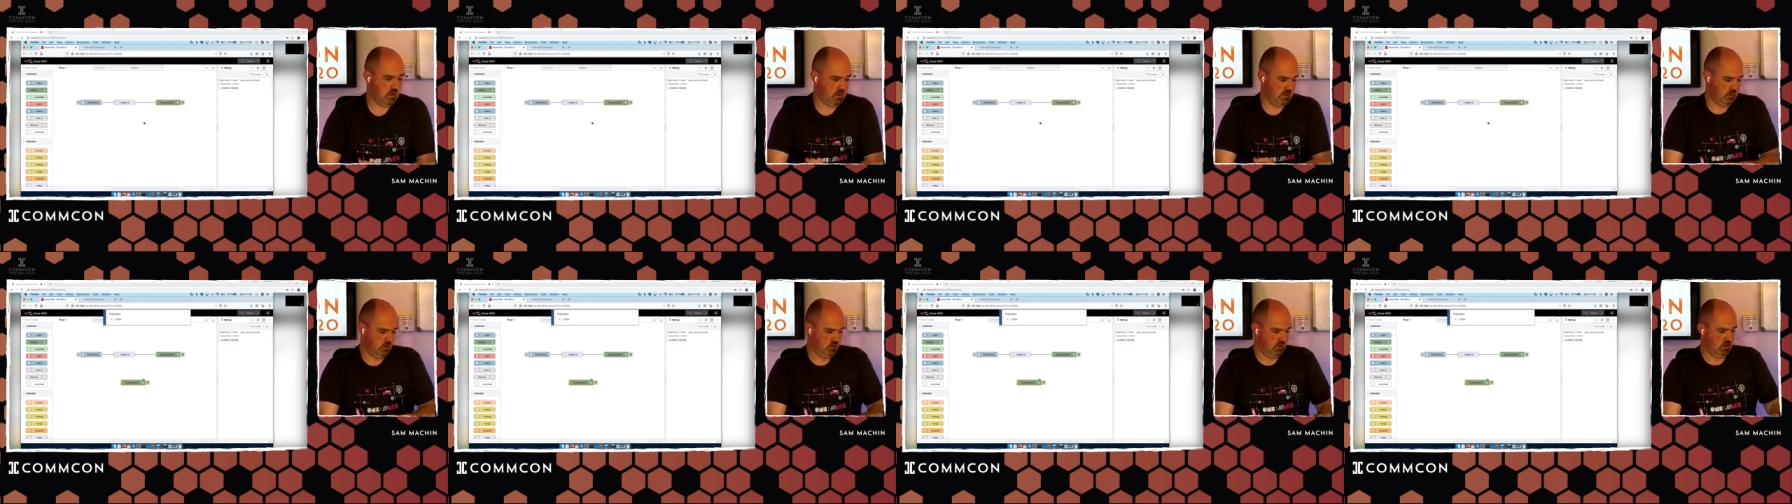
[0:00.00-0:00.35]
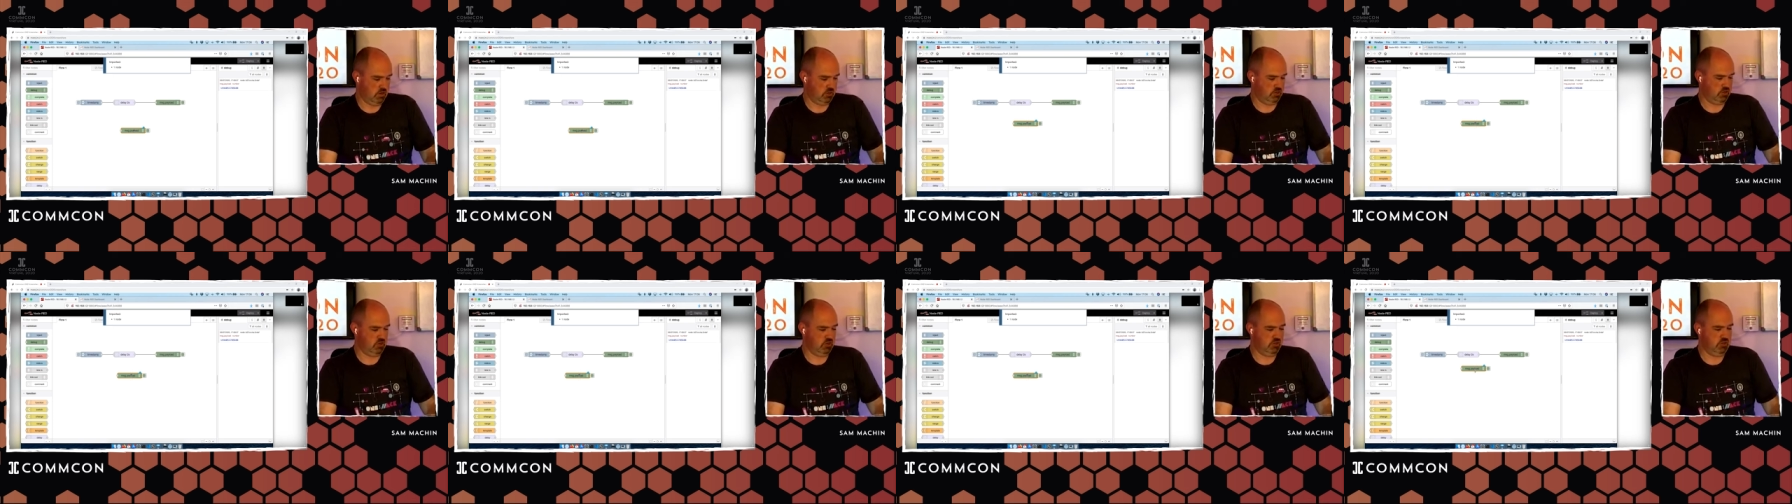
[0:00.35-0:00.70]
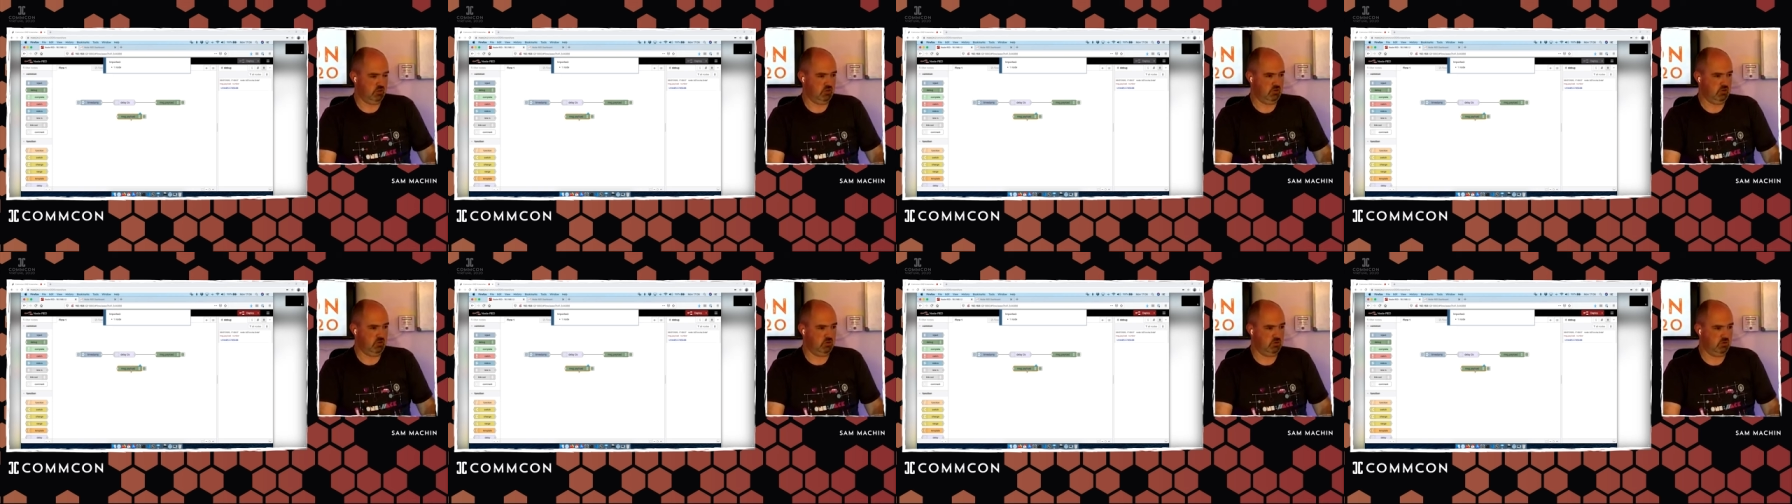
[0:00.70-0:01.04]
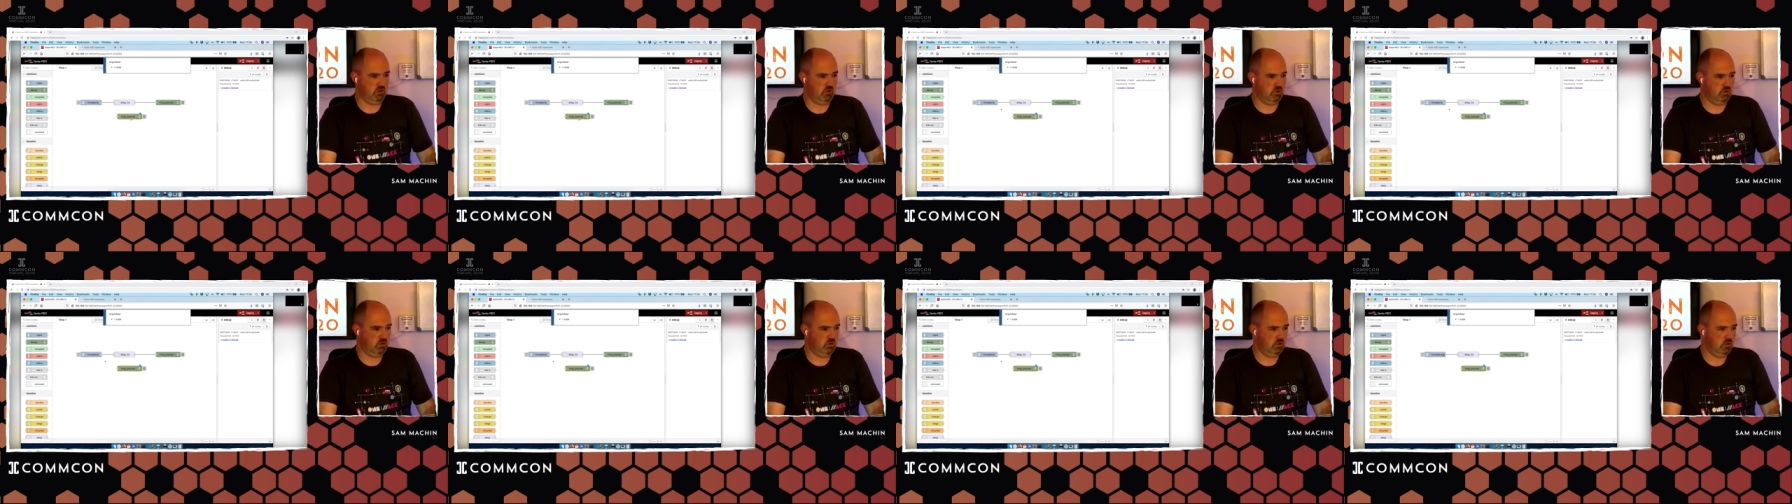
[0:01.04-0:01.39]
And you can actually do
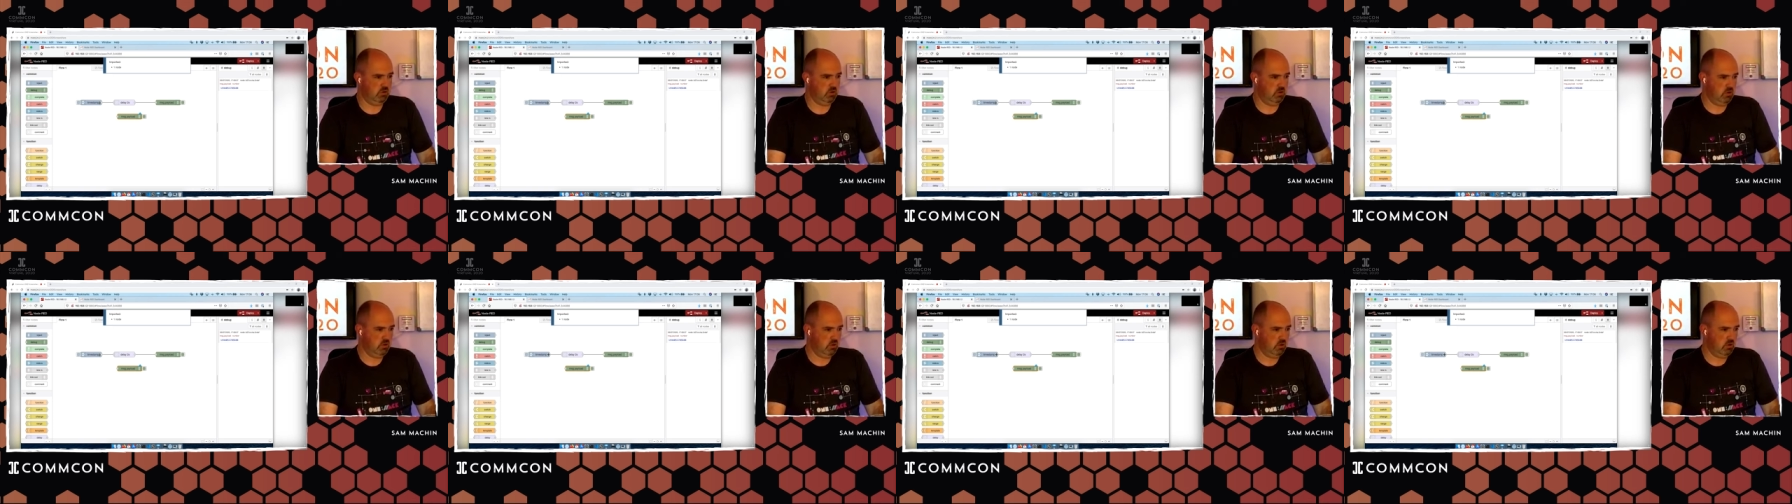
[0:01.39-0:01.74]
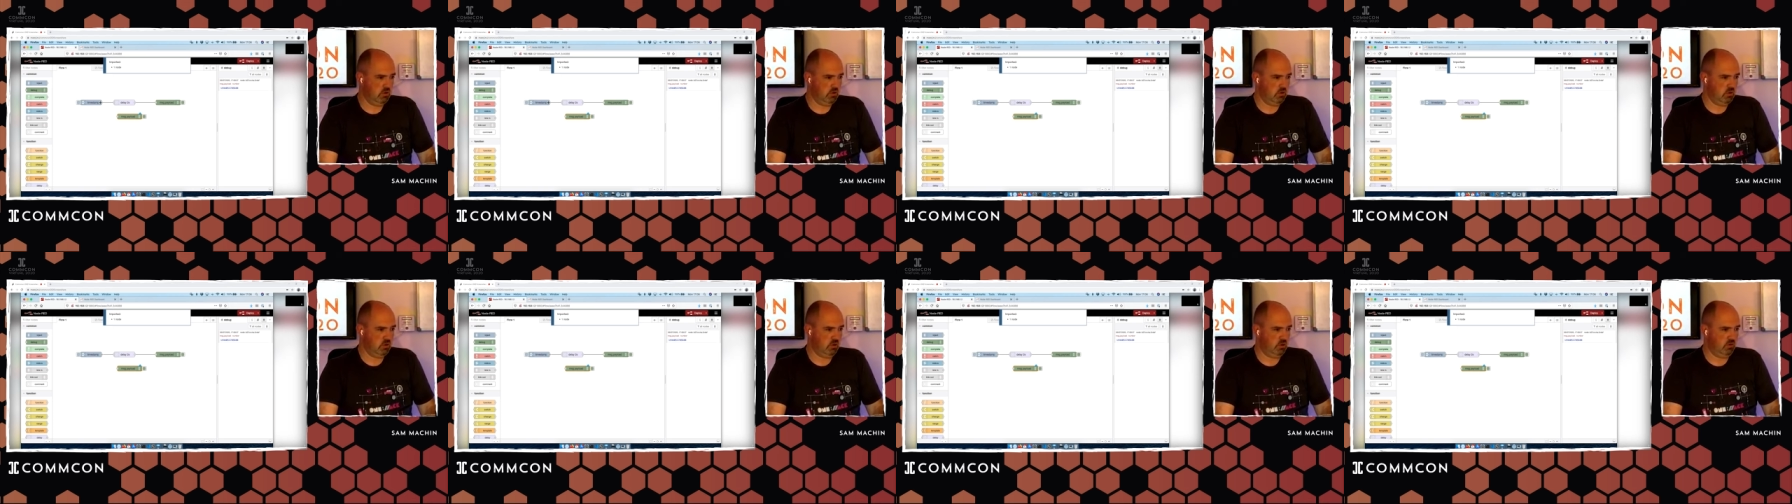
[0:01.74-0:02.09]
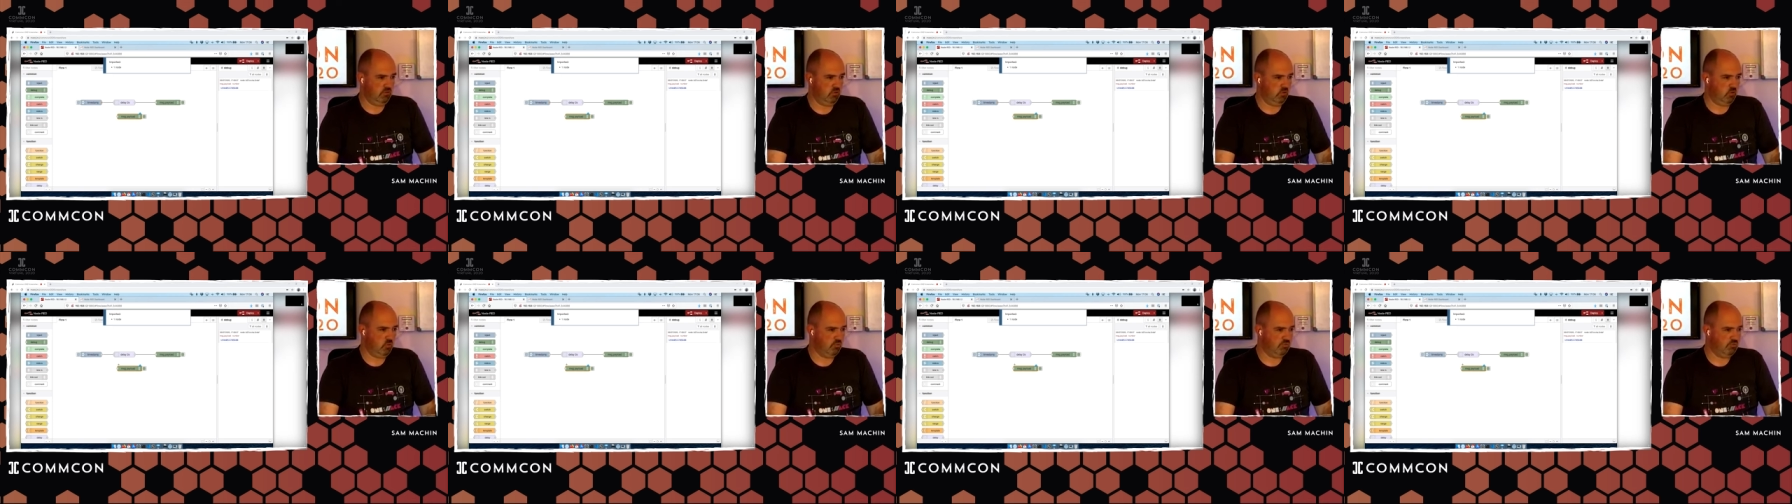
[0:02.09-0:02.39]
kind of,